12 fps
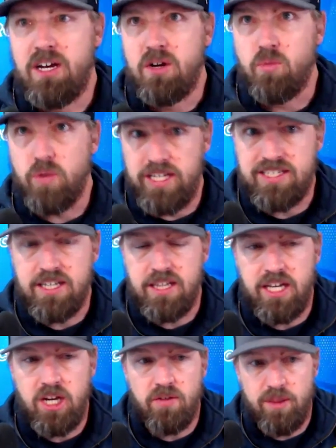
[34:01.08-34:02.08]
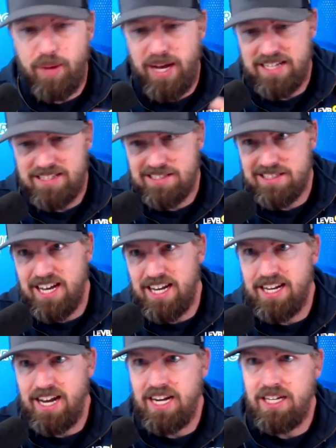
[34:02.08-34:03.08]
Recently, over the past kind of
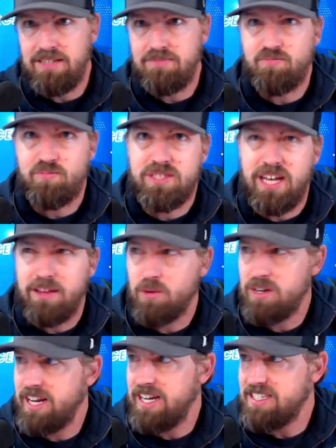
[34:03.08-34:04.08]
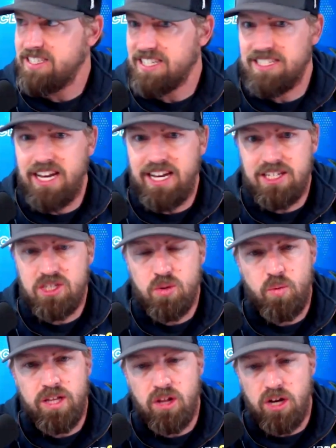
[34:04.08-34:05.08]
90, I think we're at 96 days,
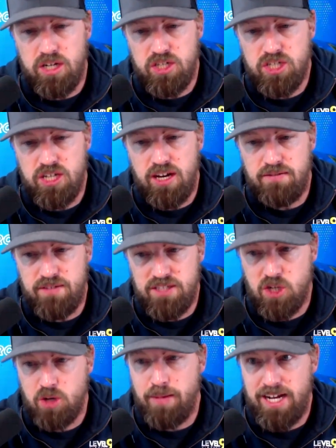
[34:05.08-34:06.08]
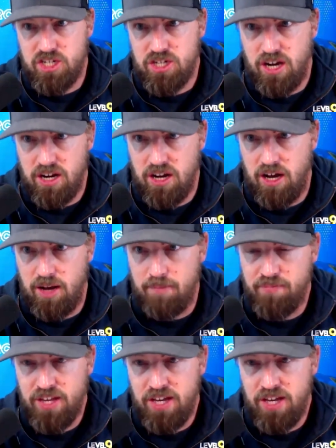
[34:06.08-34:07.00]
we launched visitormatch.com,